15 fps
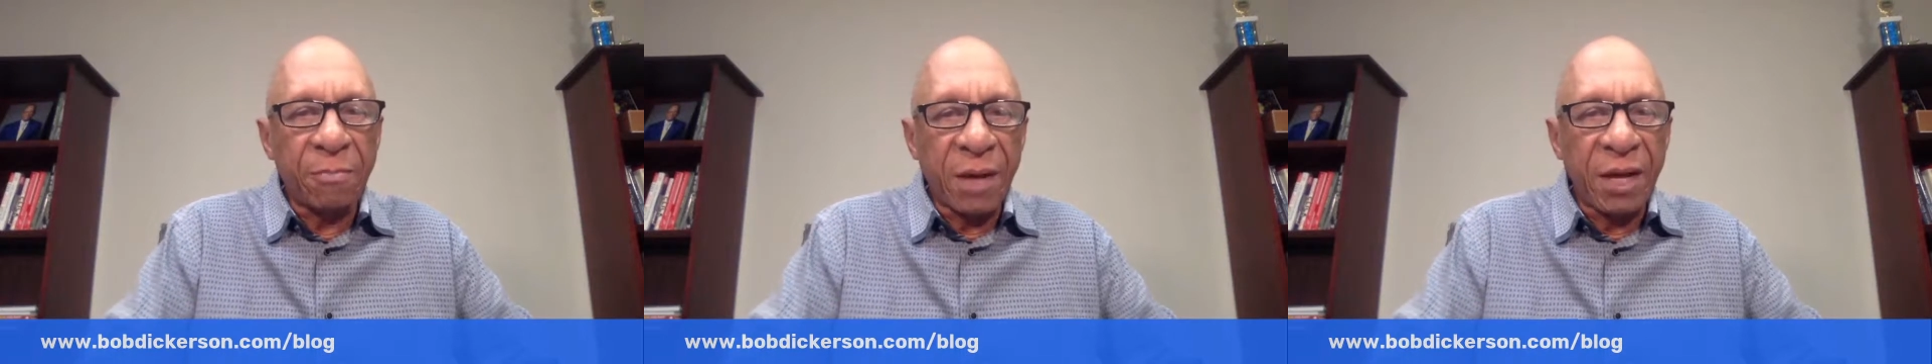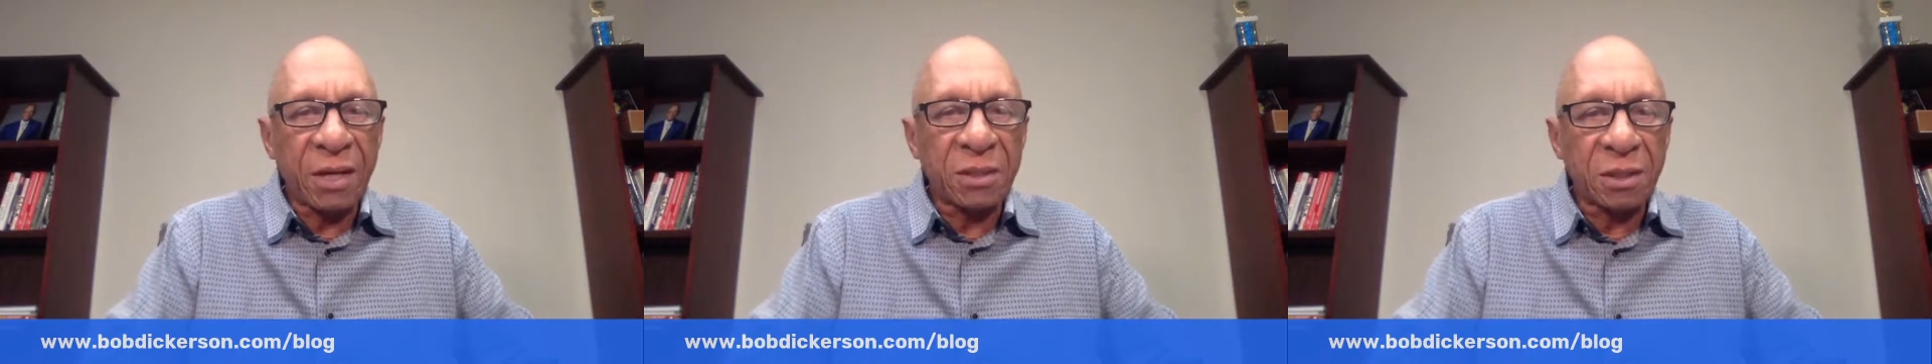
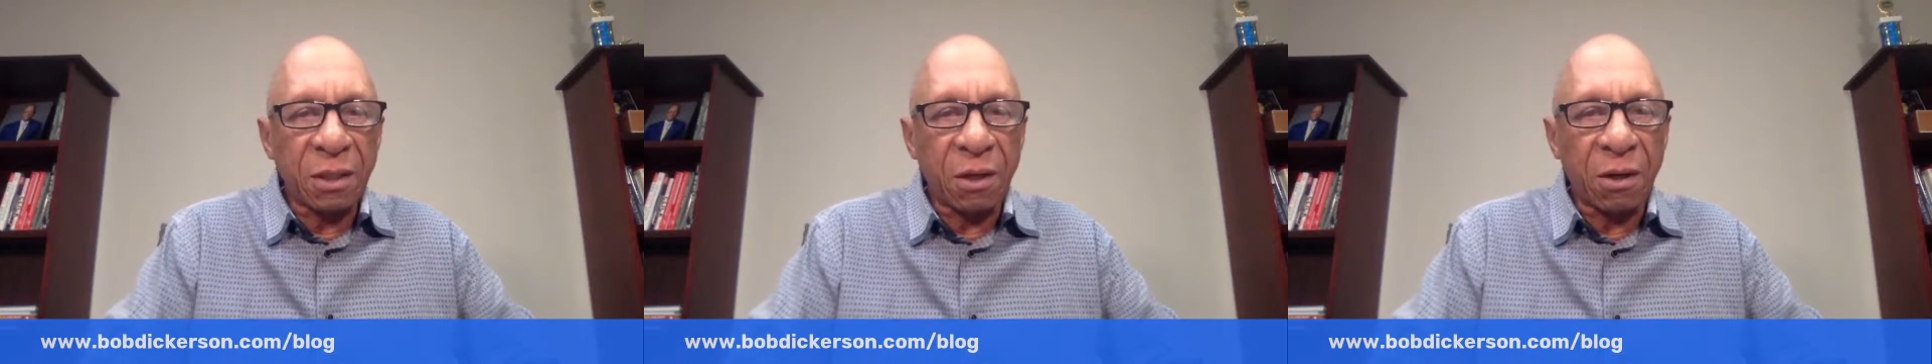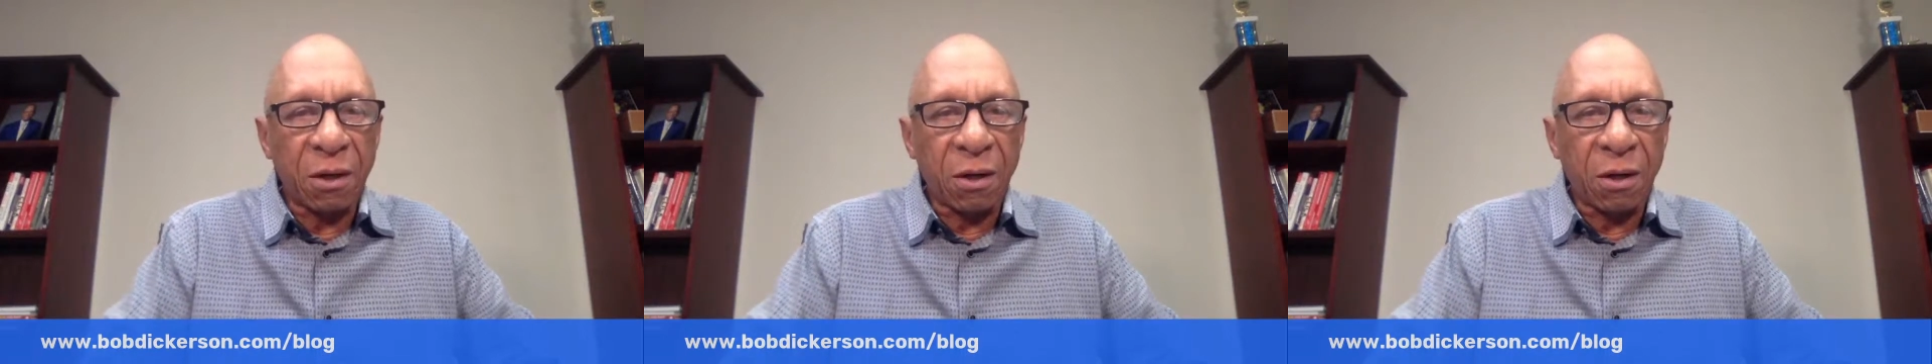banks
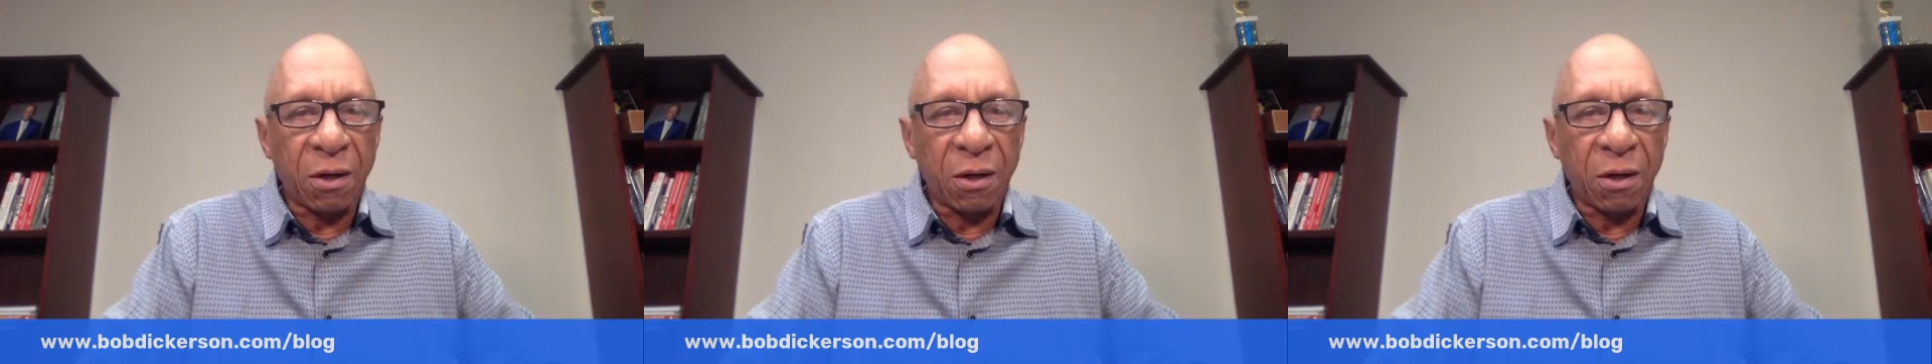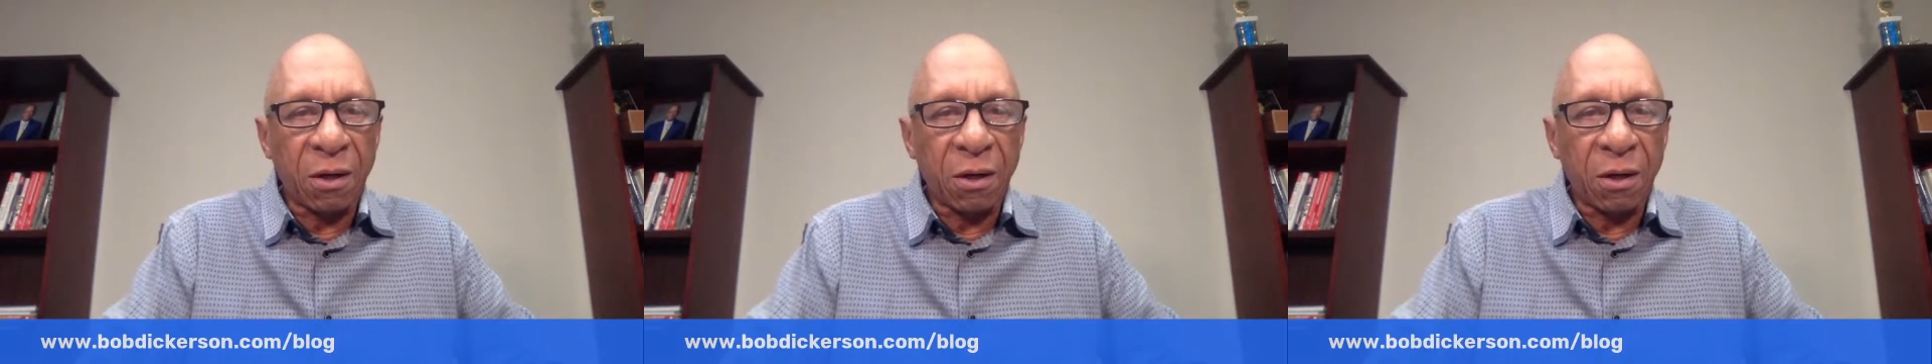are
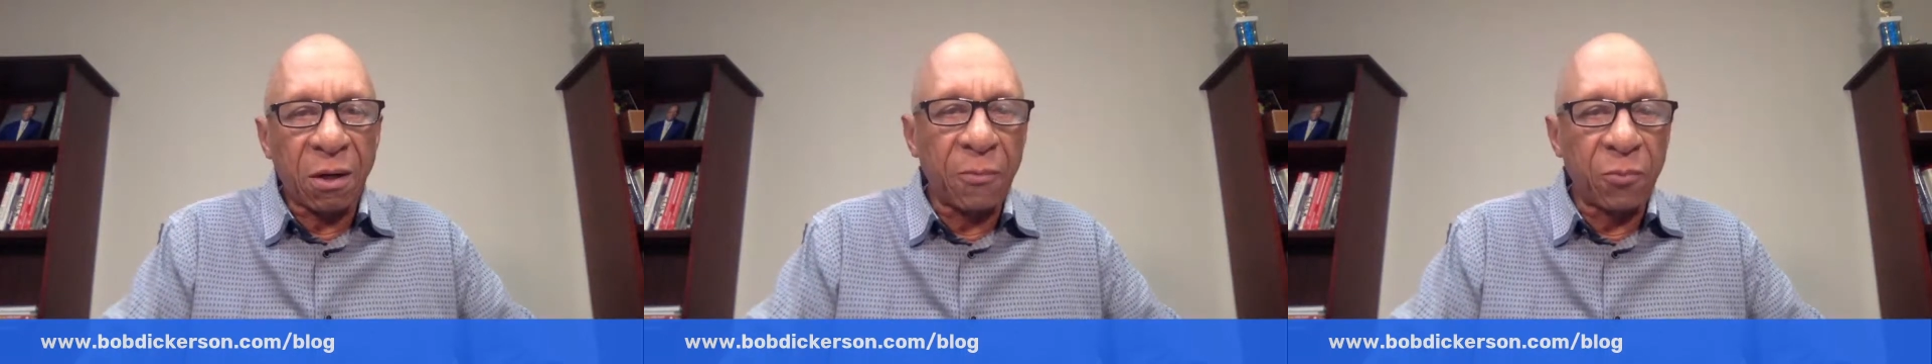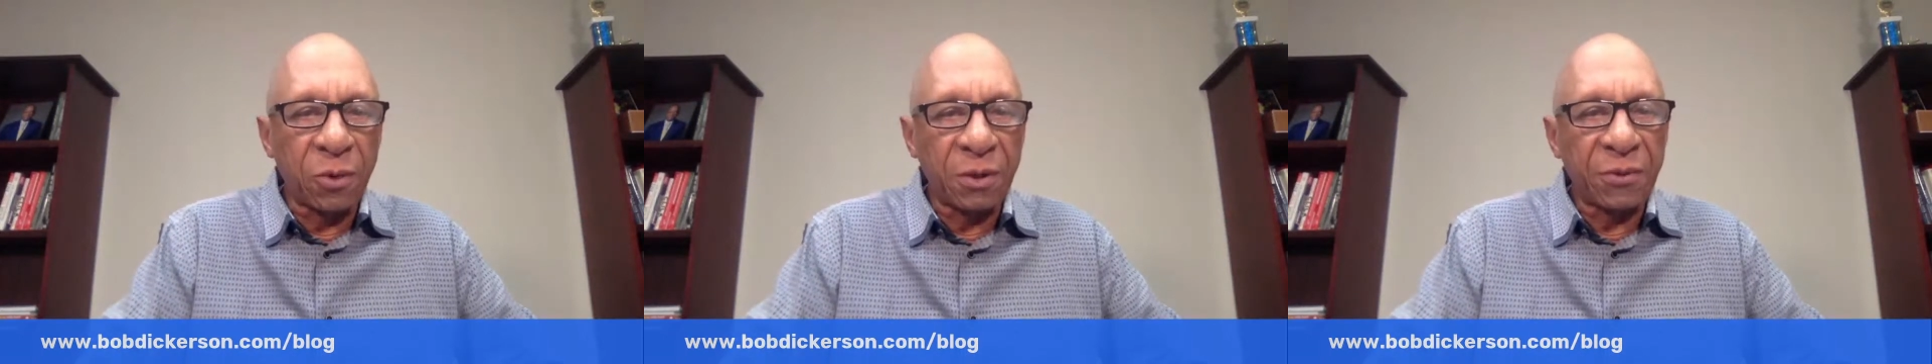
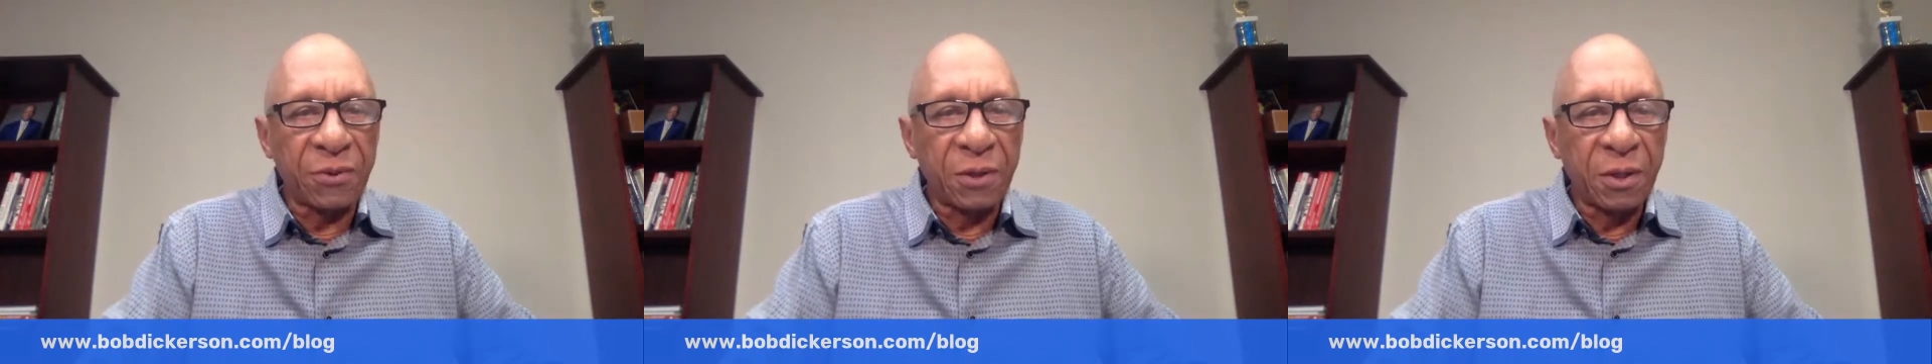involved with.